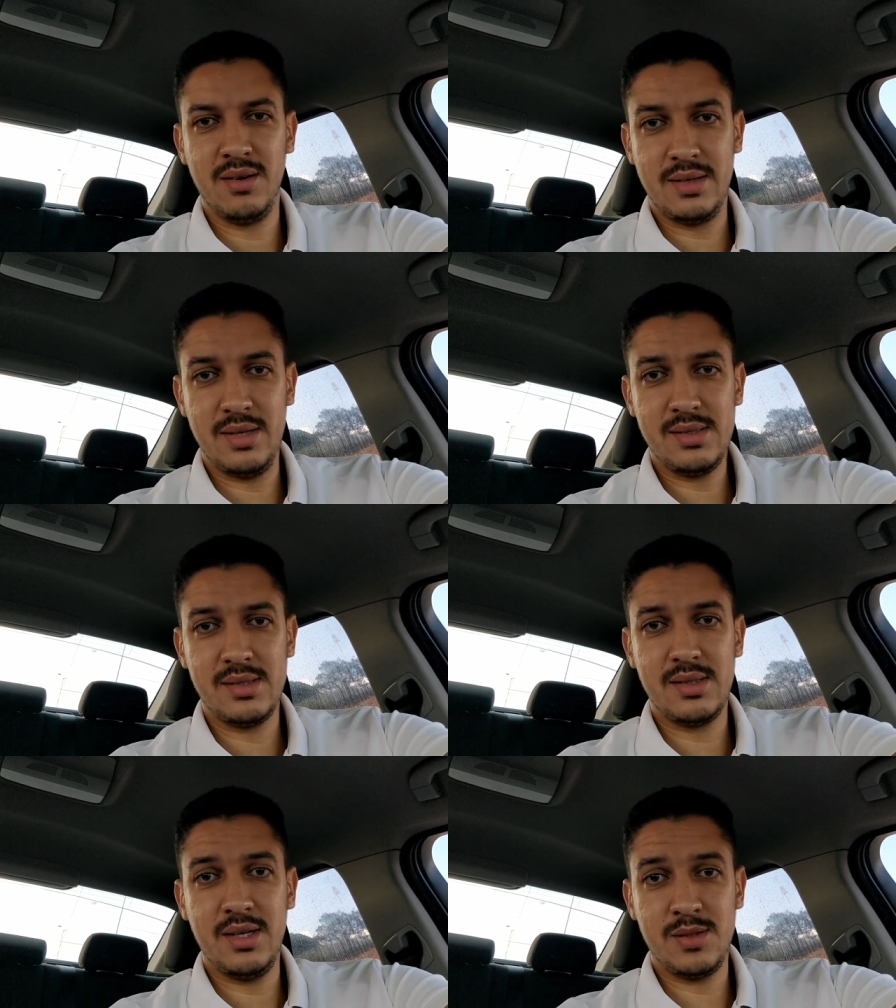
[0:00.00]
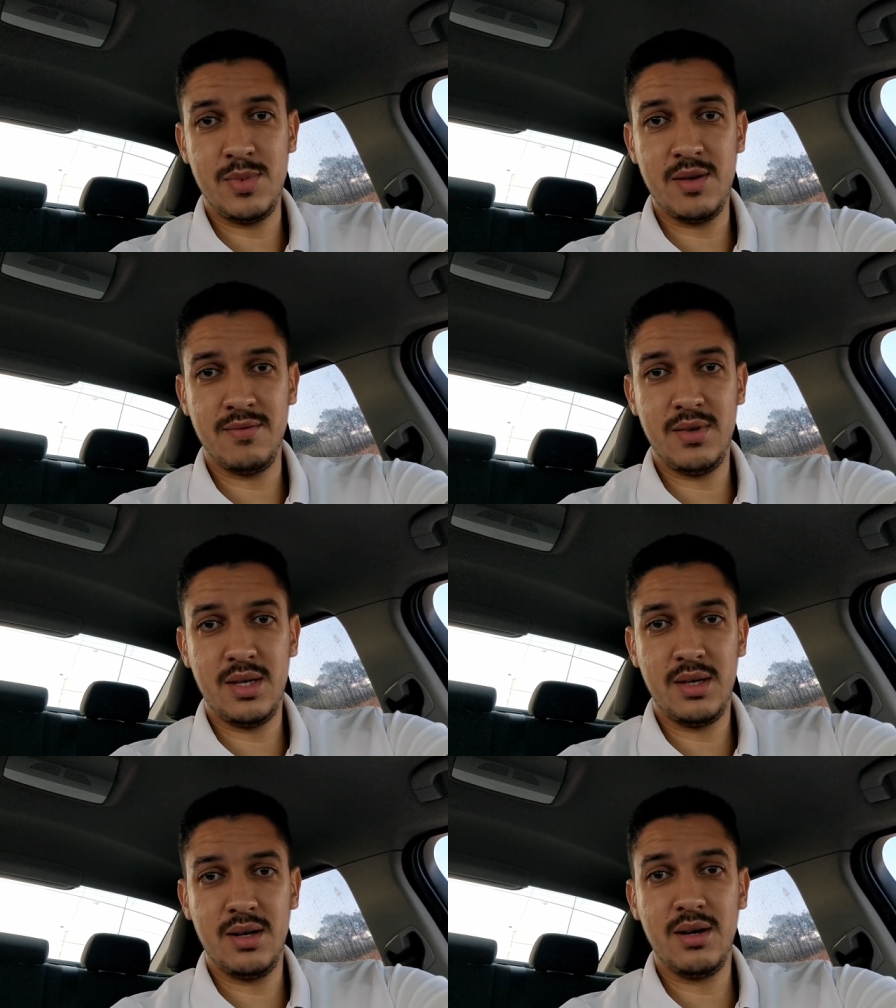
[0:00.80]
This is BMV
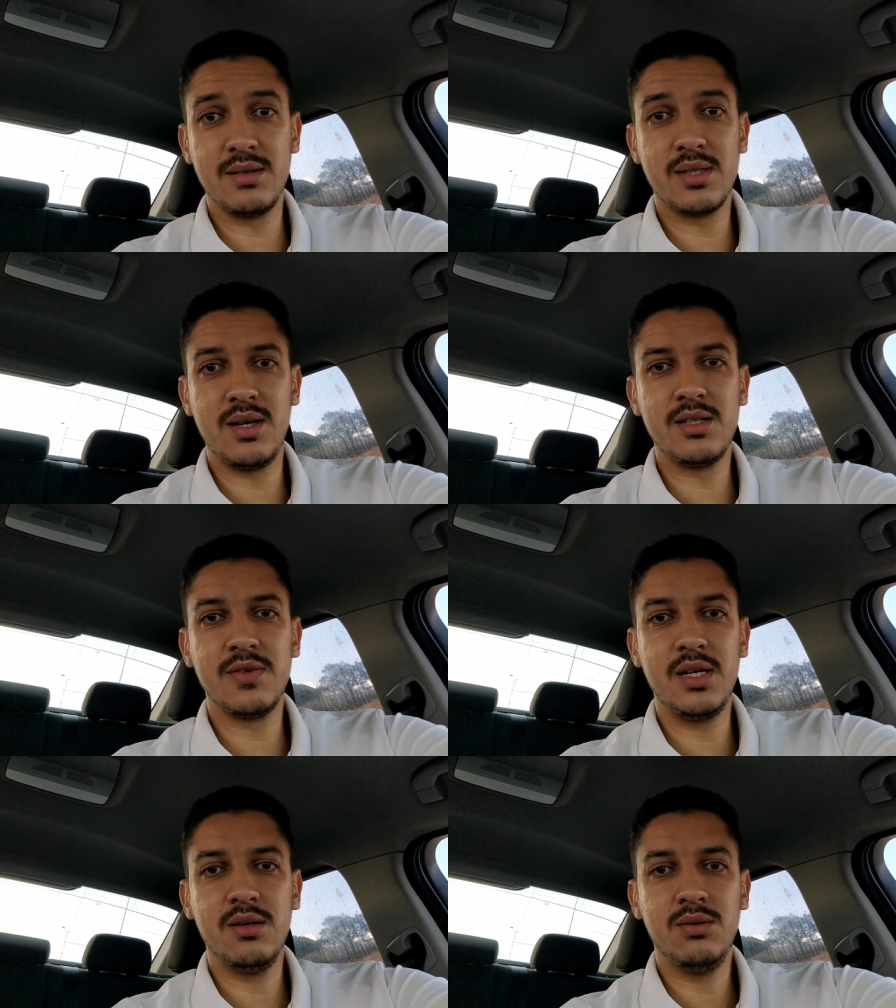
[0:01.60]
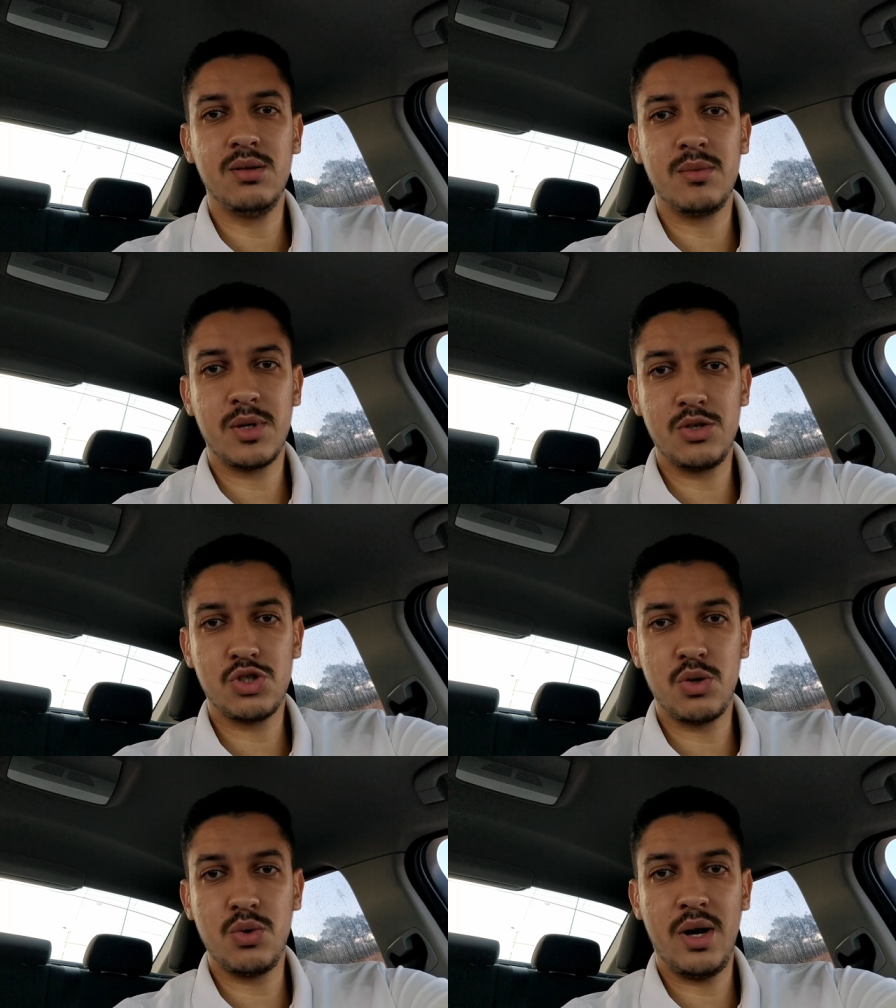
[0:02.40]
and on today's video I'm going to
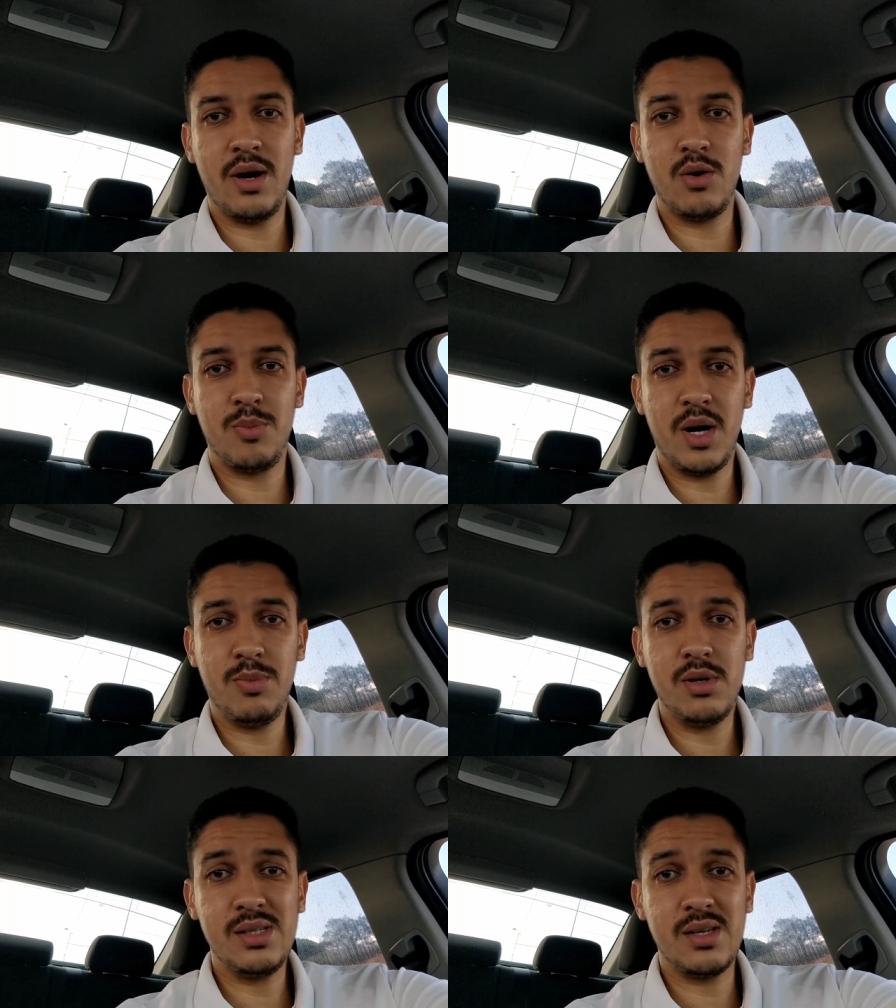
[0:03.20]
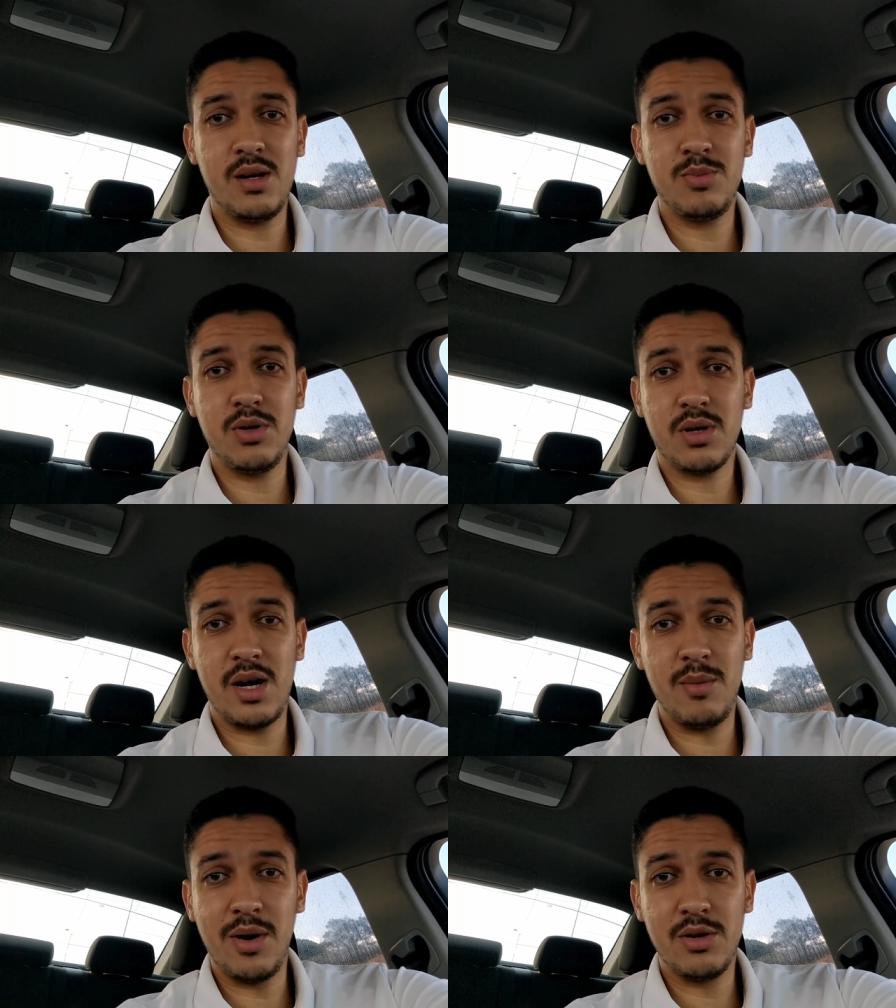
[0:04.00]
show you how to properly set up your
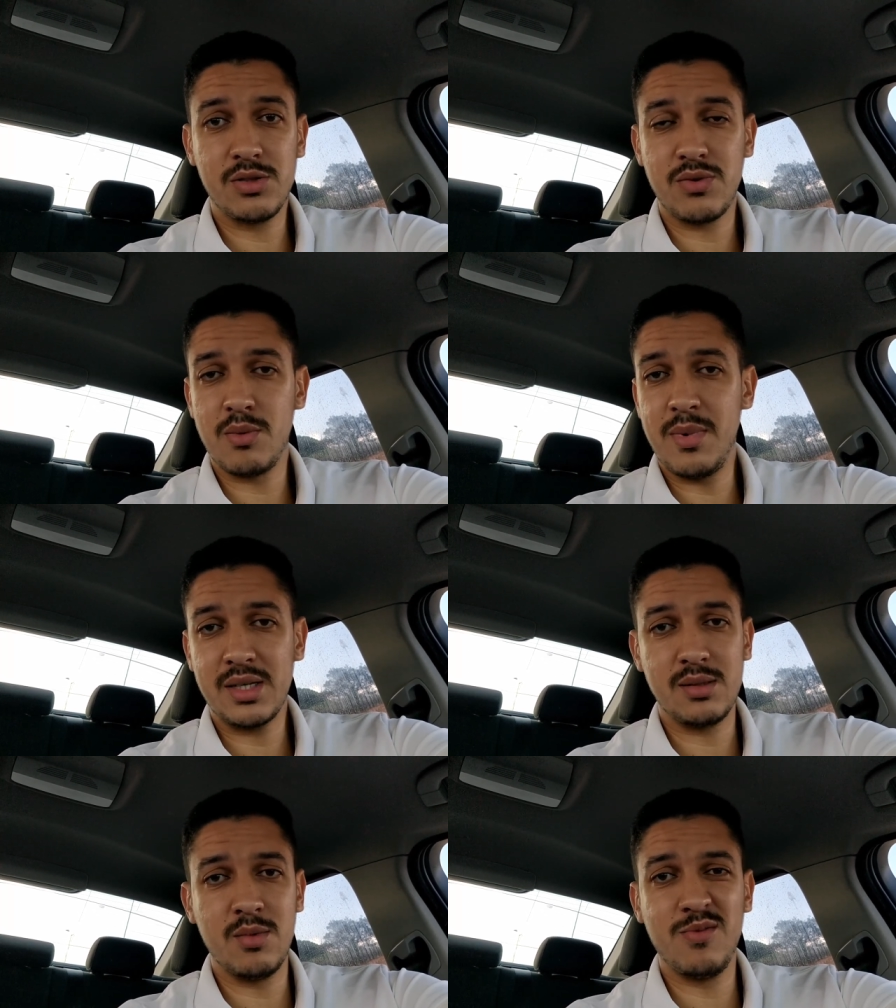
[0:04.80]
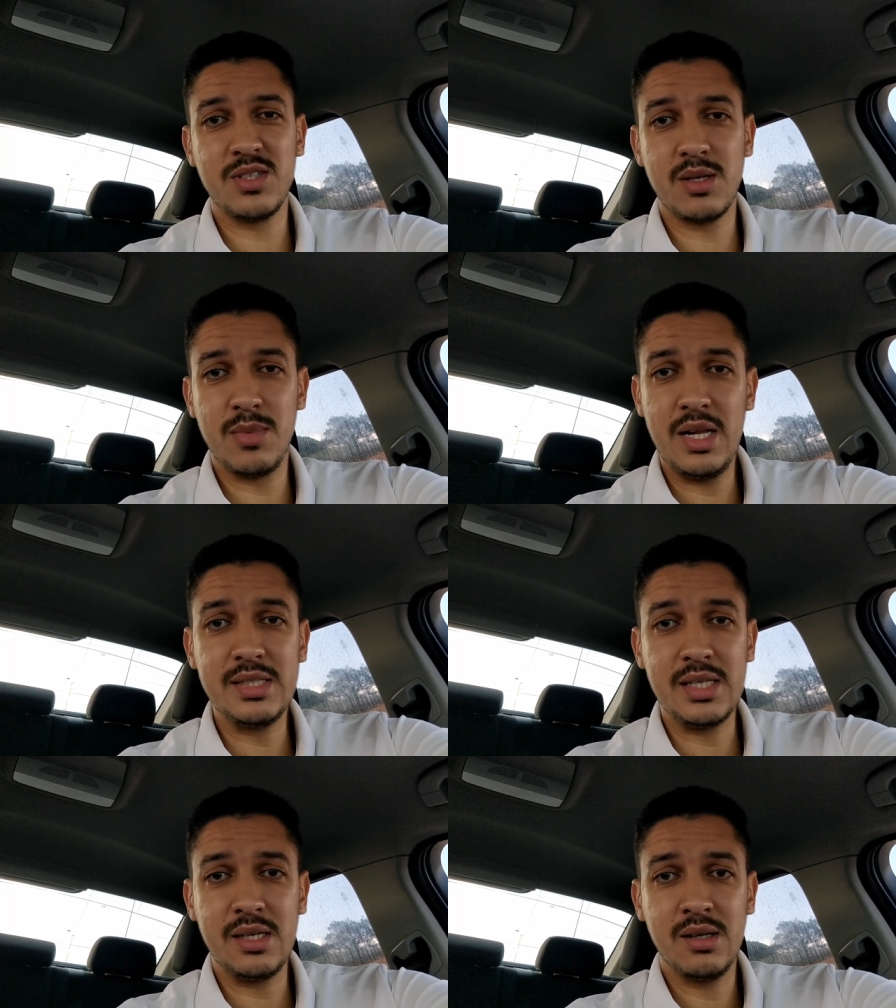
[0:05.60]
car mirrors for maximum
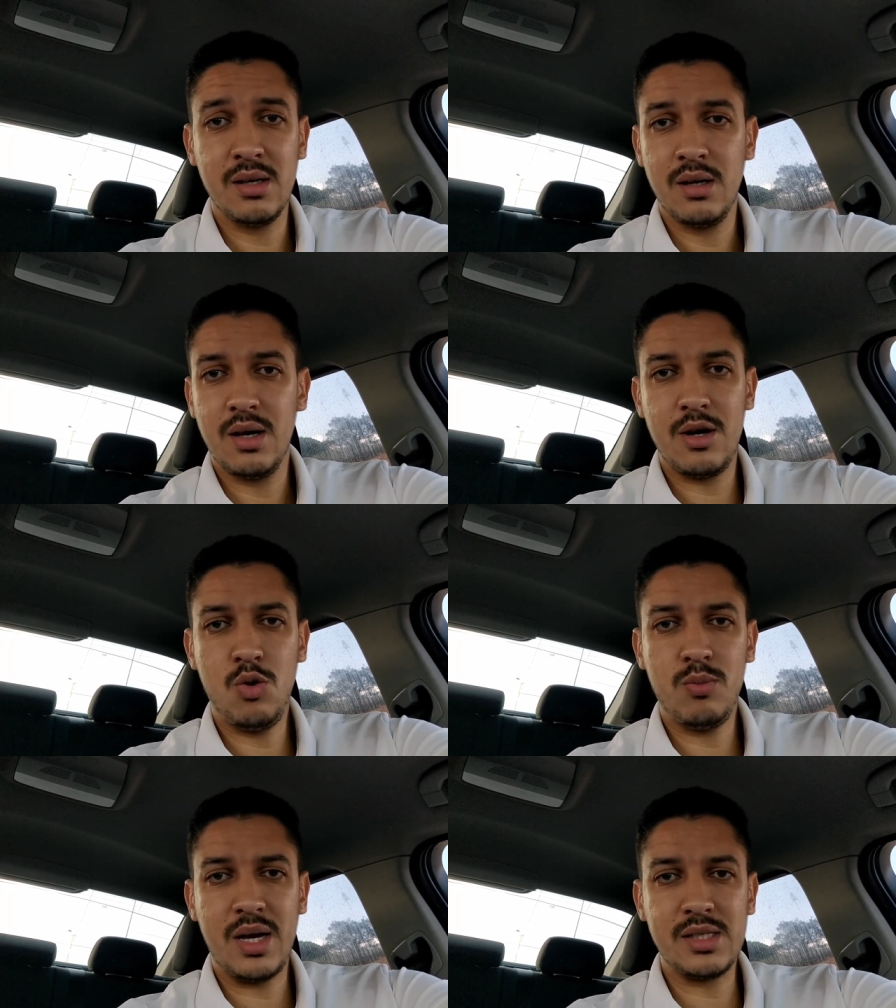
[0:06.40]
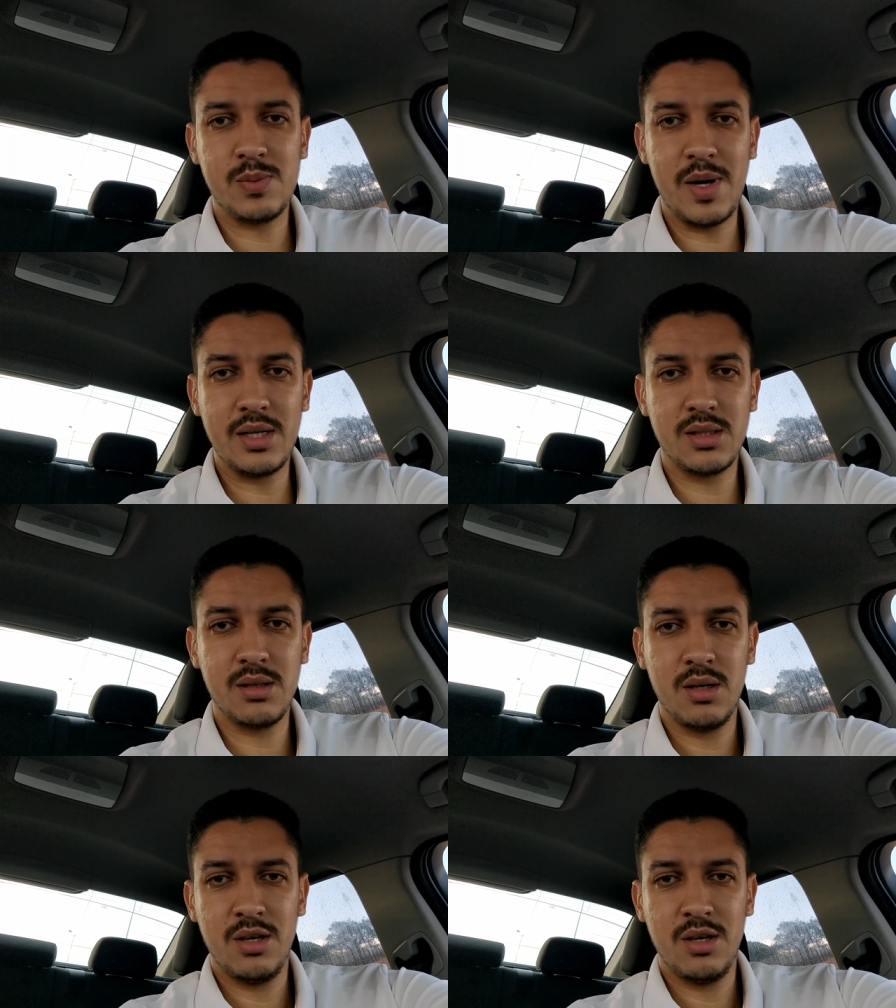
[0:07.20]
visibility and no blind spots.